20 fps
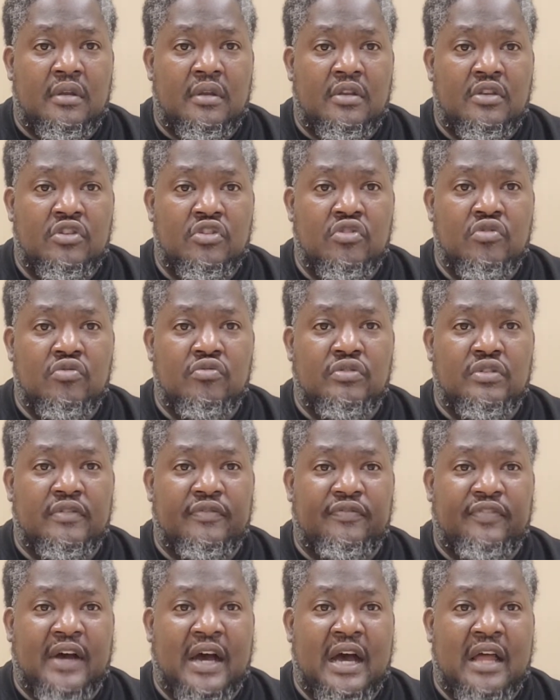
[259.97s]
using
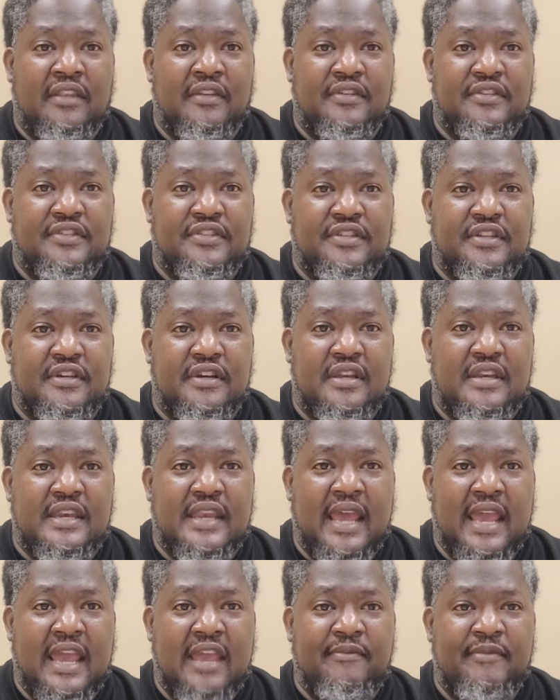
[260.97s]
the Father and the Son
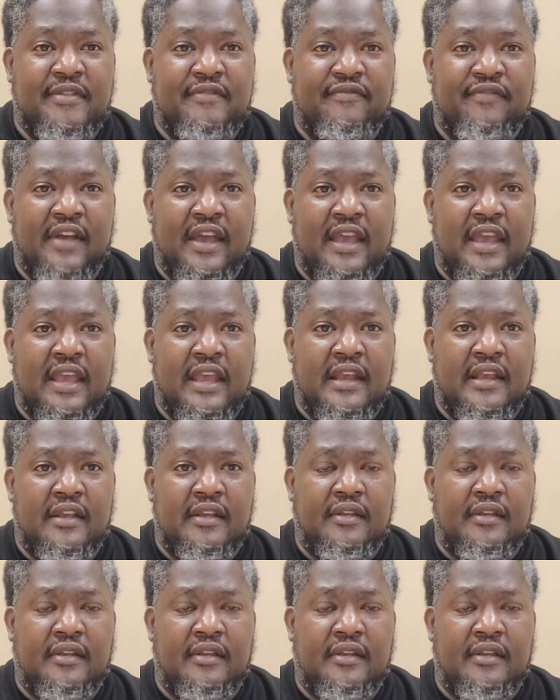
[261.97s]
name in vain.